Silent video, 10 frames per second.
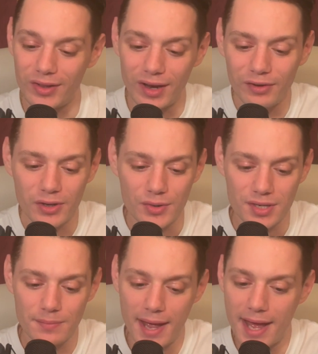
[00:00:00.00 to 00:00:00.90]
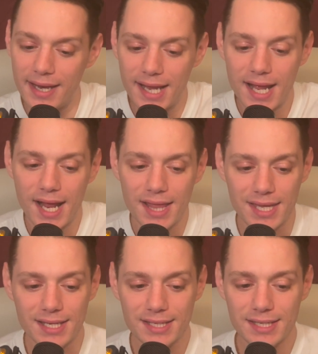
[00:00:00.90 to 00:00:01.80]
Leverkusen, man,
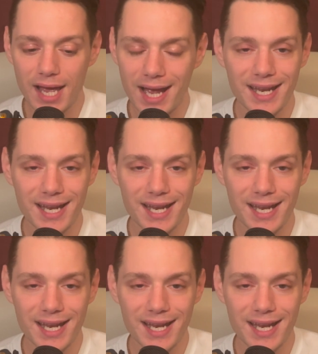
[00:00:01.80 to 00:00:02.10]
this side